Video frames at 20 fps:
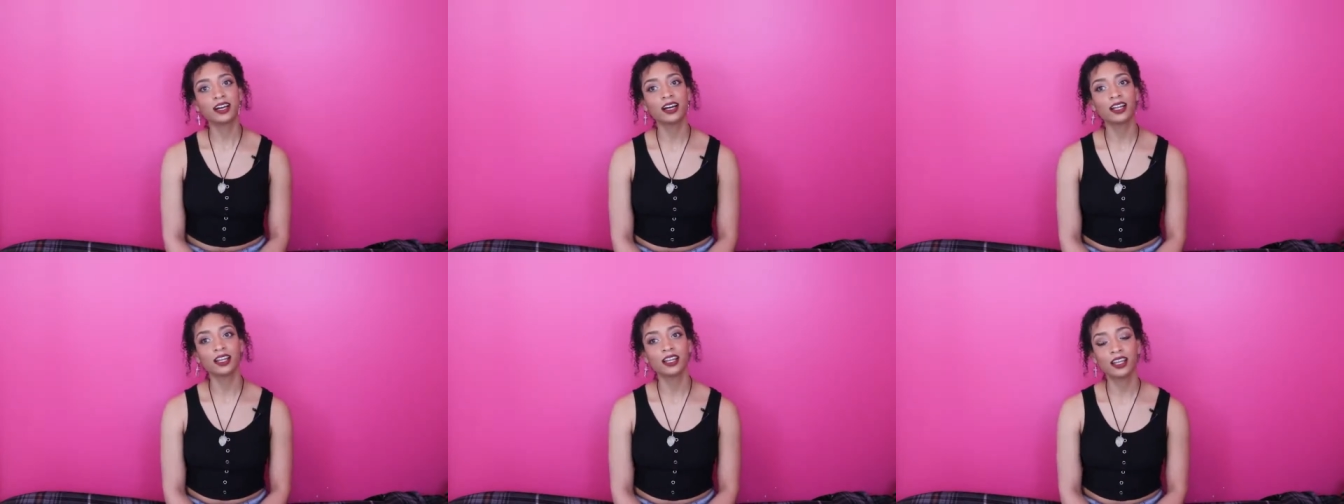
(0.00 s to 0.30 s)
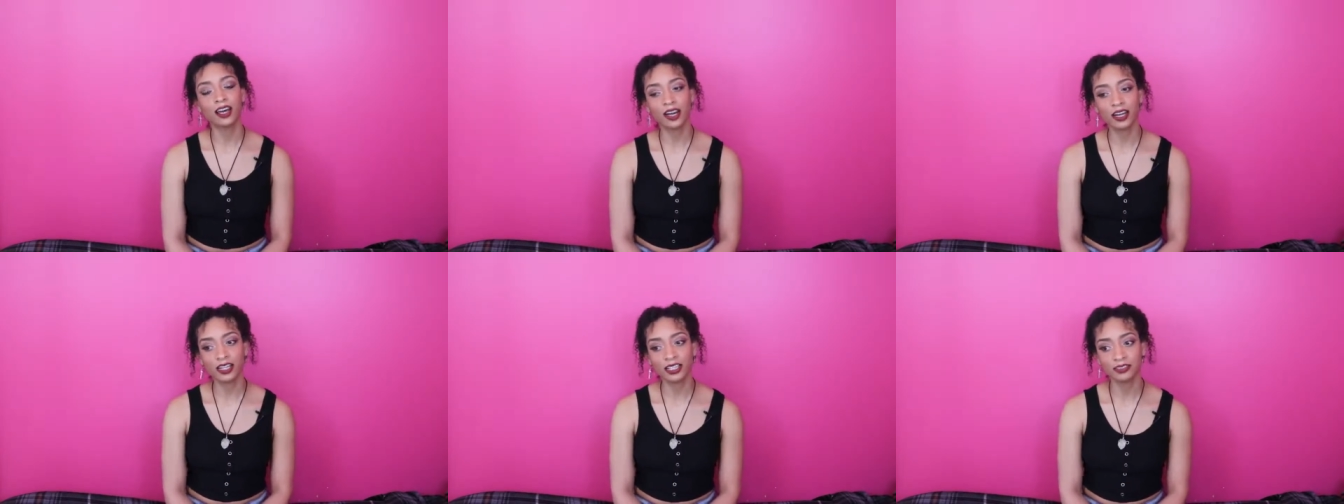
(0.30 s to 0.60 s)
a
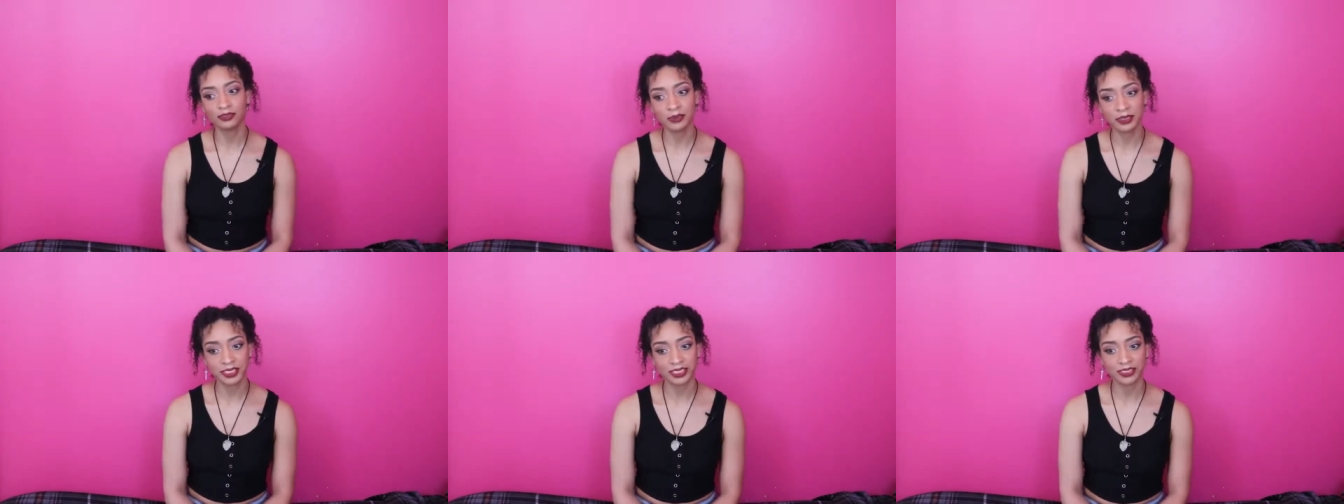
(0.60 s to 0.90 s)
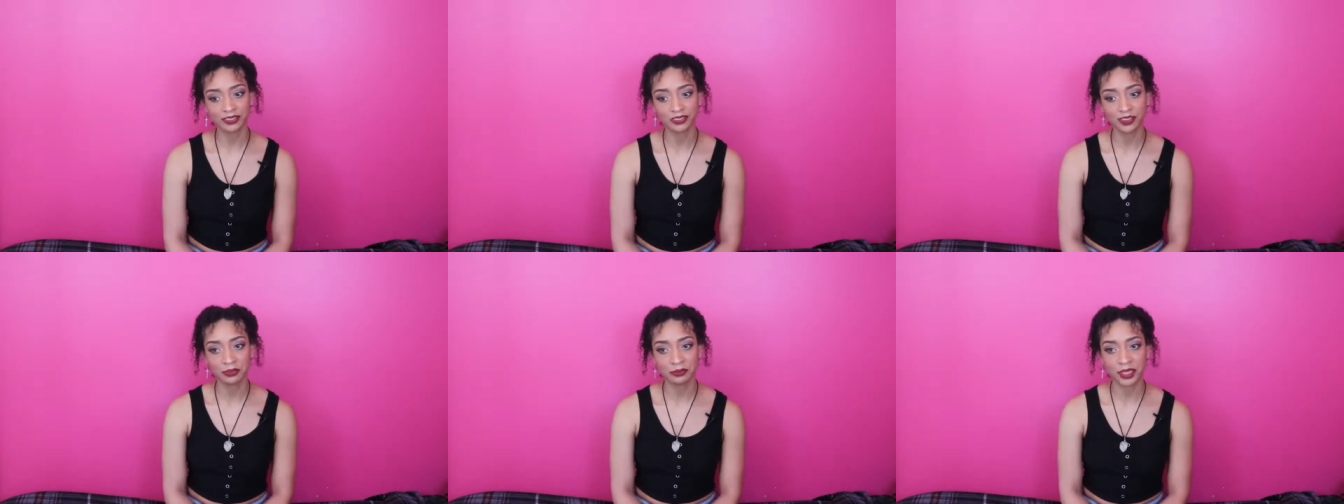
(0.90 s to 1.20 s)
lot of
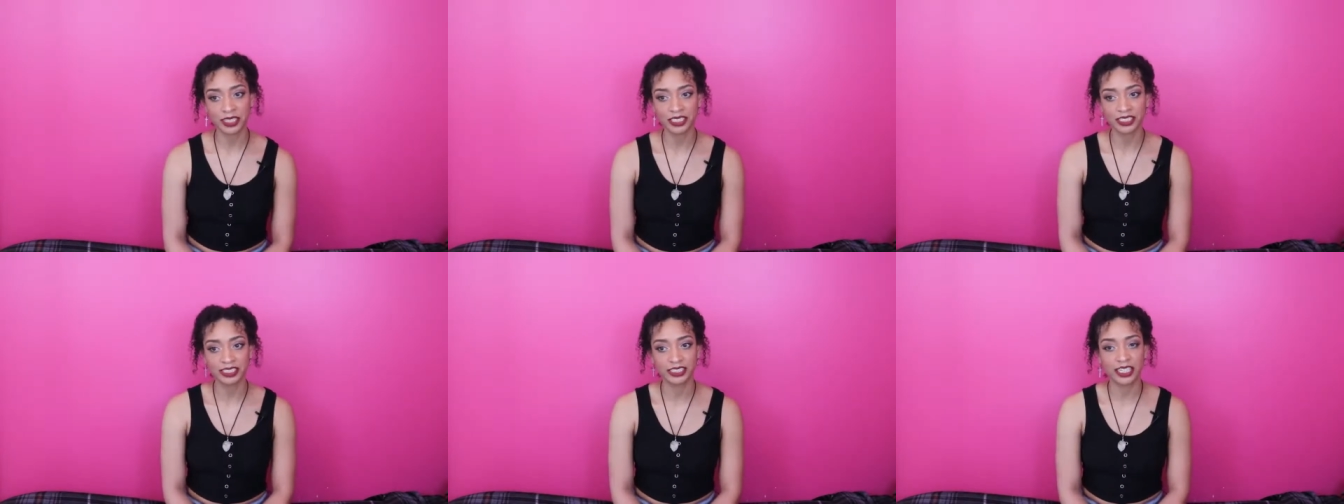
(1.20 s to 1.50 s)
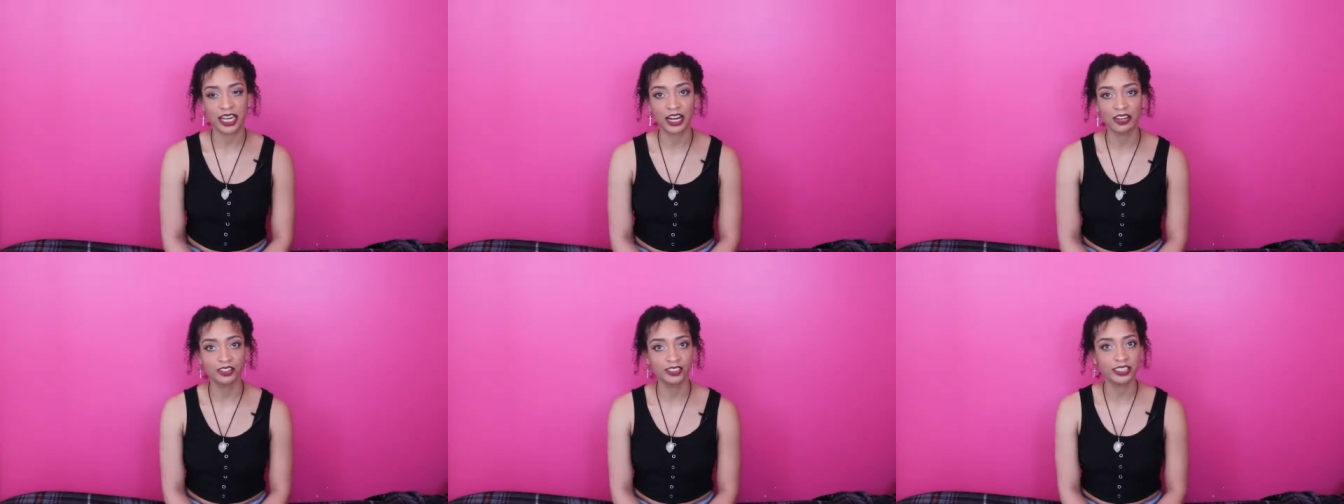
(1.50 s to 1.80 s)

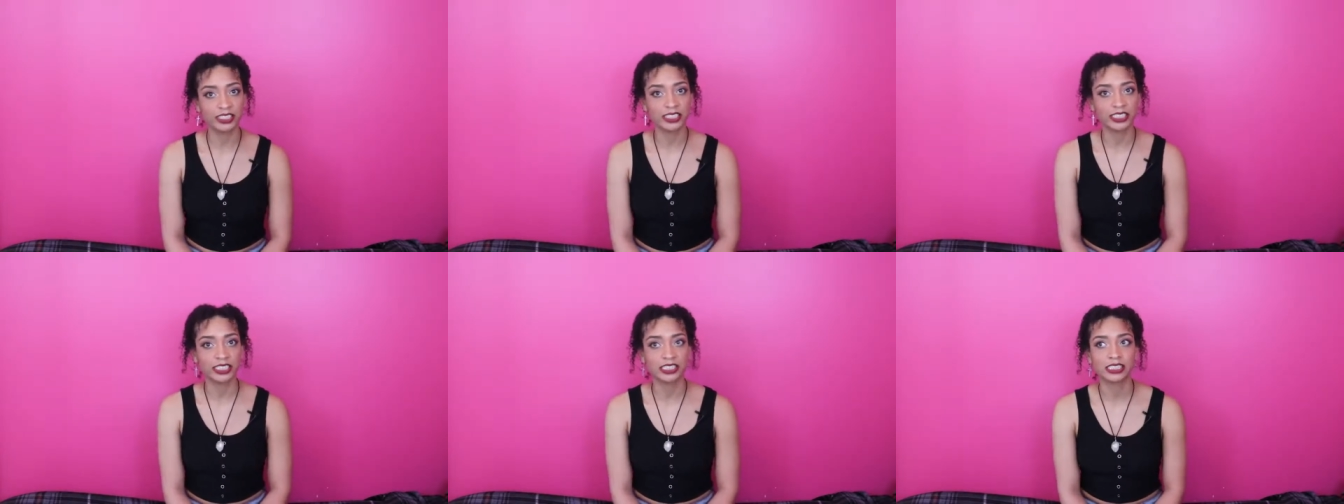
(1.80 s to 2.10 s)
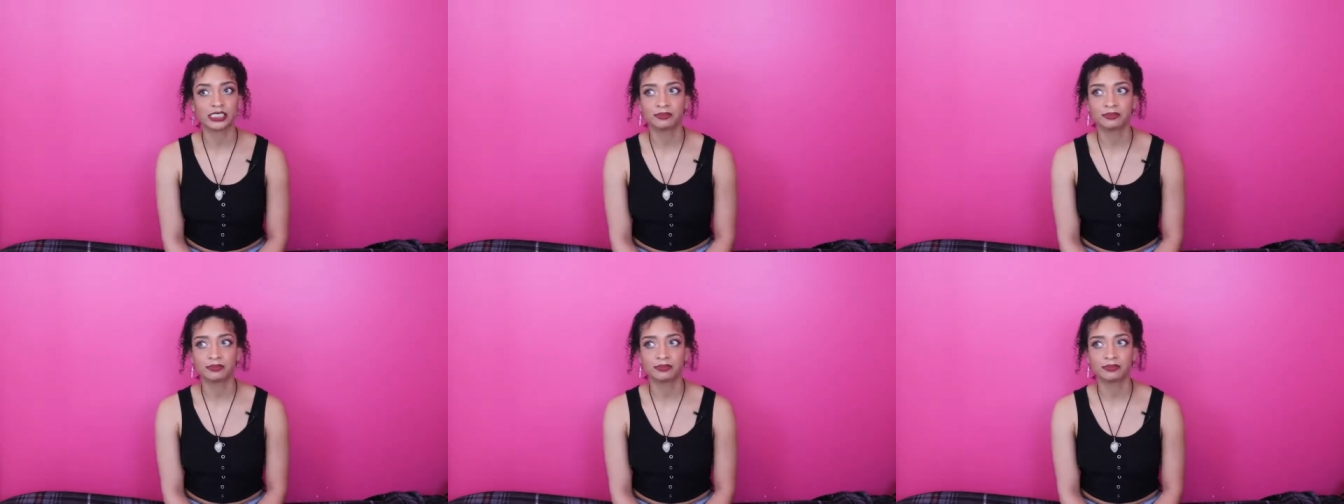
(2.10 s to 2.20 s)
misinformation out there.